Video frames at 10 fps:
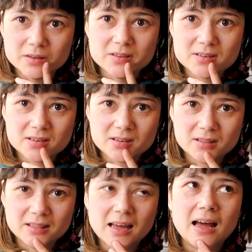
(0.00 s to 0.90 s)
want
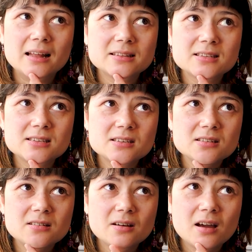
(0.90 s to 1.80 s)
that
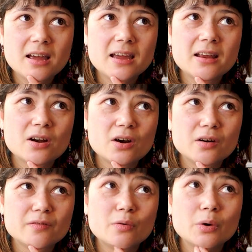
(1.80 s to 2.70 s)

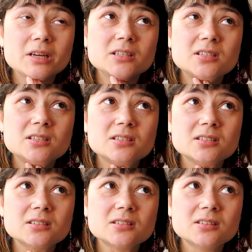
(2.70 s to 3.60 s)
inner
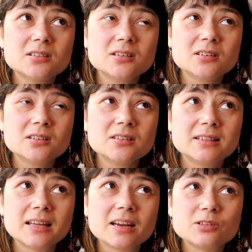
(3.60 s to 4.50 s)
voice
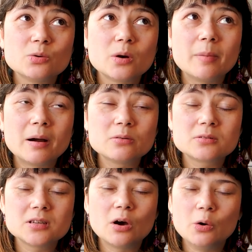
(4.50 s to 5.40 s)
that I talk
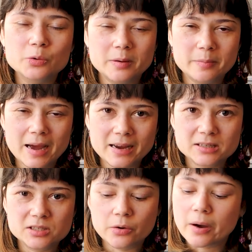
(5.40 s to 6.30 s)
about to hold me
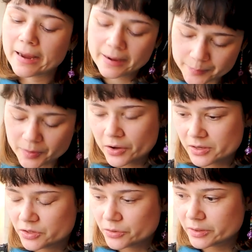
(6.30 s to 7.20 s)
back. So I am going
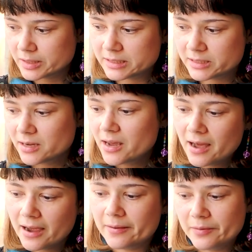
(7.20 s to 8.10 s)
to do this.
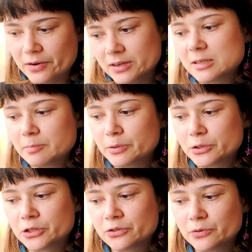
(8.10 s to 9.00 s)
I am going to
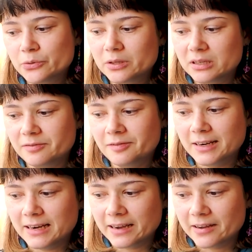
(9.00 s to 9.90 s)
push through the
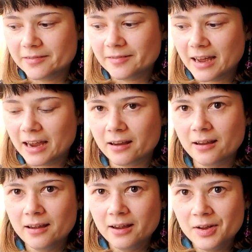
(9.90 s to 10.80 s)
feeling of like